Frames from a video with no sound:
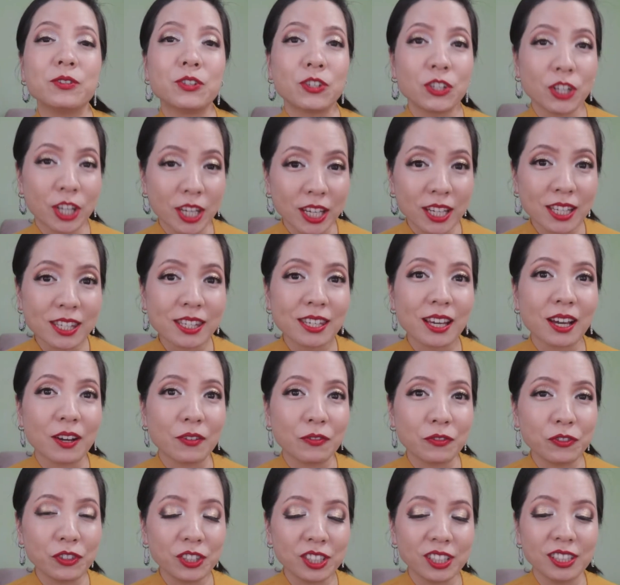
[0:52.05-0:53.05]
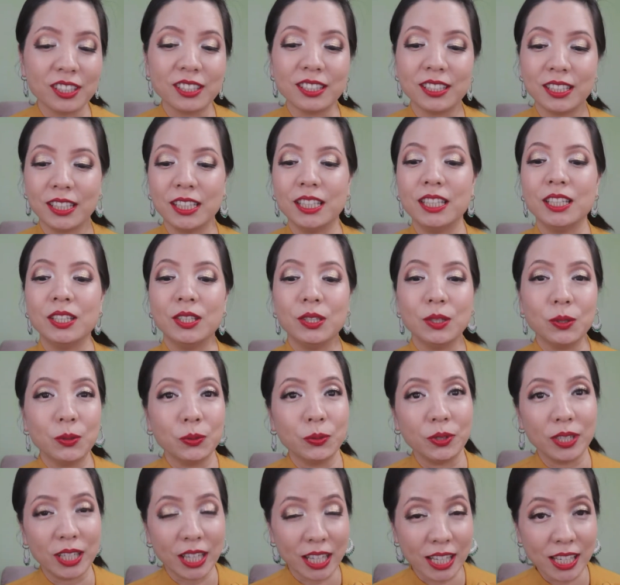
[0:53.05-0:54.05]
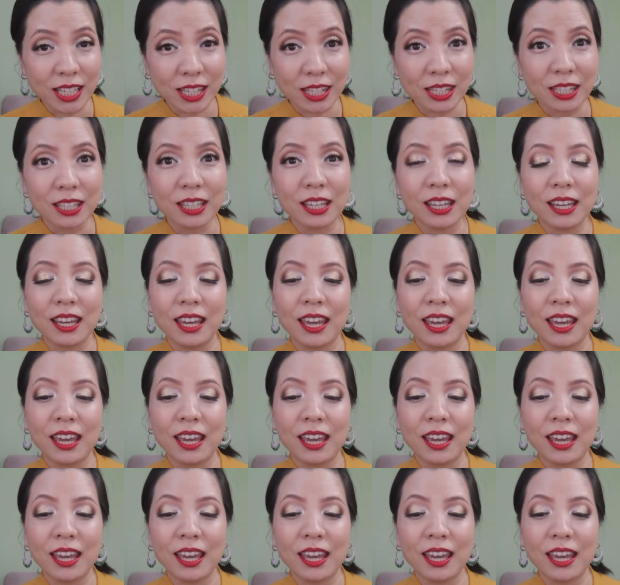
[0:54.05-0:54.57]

chase after the new release.